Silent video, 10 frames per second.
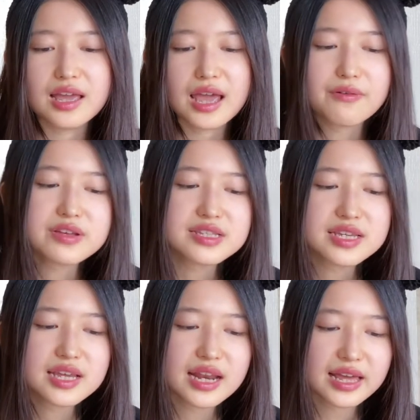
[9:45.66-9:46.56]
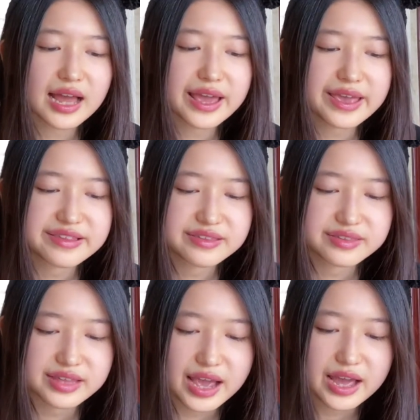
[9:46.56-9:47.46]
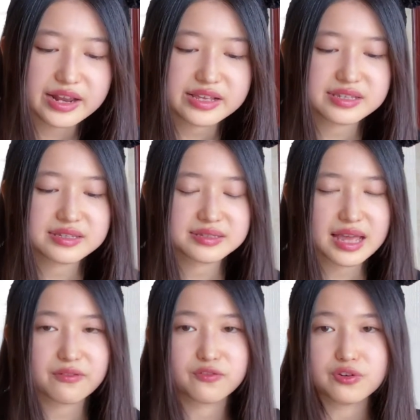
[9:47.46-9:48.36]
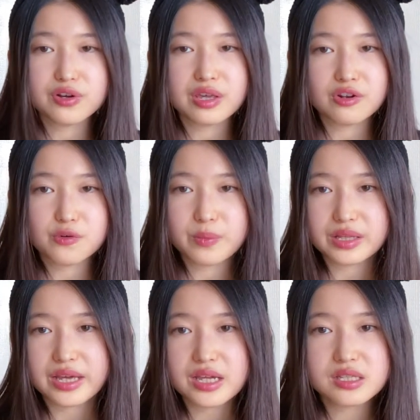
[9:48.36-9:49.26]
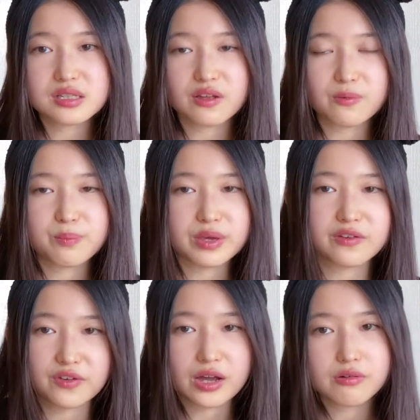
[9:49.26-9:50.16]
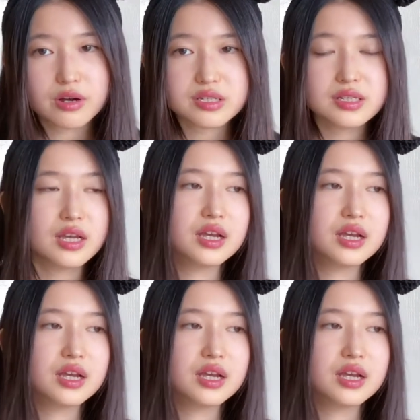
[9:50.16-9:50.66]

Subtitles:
Everything like I said except for Illuminate, the big fireworks,